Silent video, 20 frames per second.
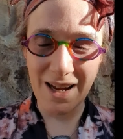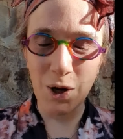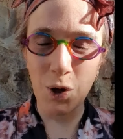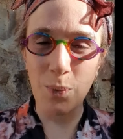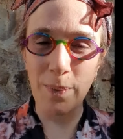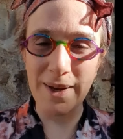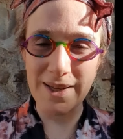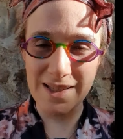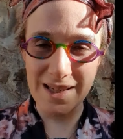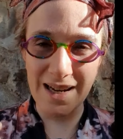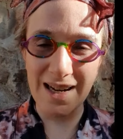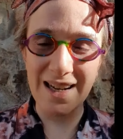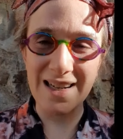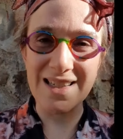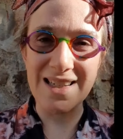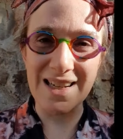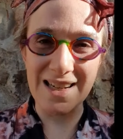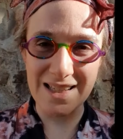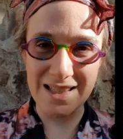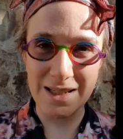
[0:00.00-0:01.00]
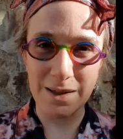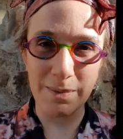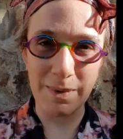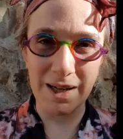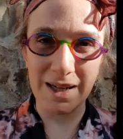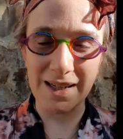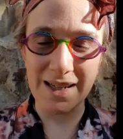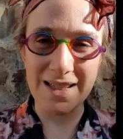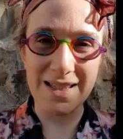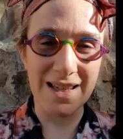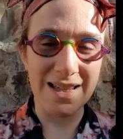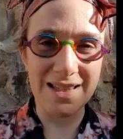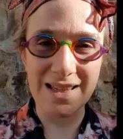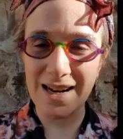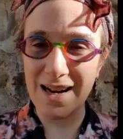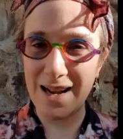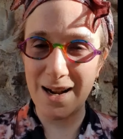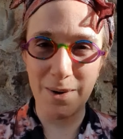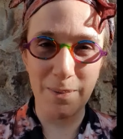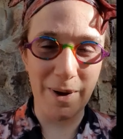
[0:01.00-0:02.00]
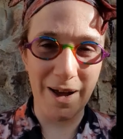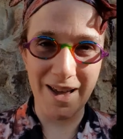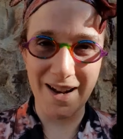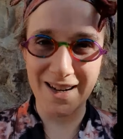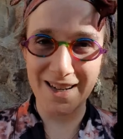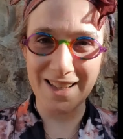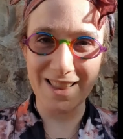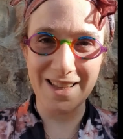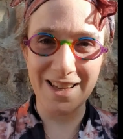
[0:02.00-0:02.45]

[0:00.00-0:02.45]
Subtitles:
I hope I said antihistamine because I said antibiotic